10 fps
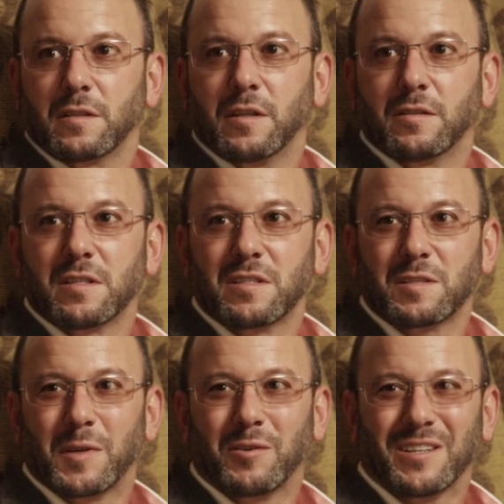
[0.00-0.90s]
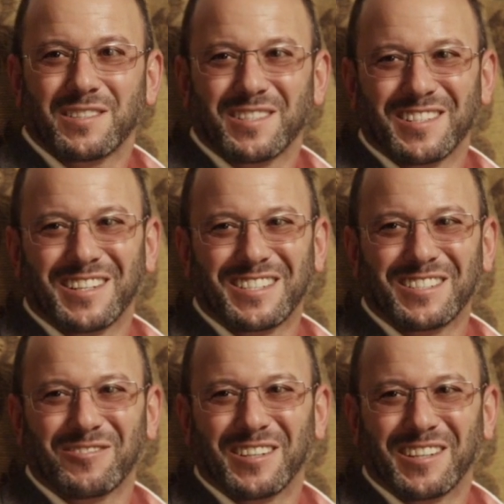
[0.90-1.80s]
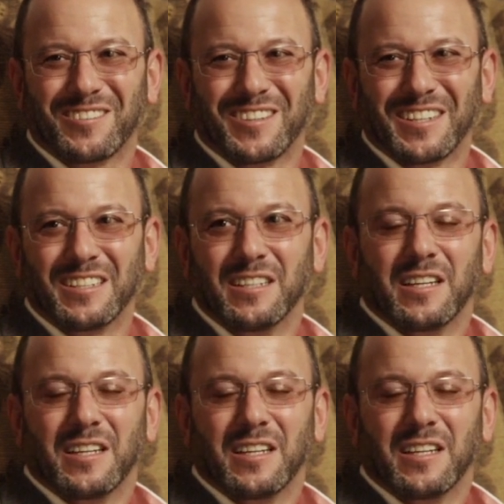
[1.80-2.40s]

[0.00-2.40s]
You know, Disney's been around since 1923.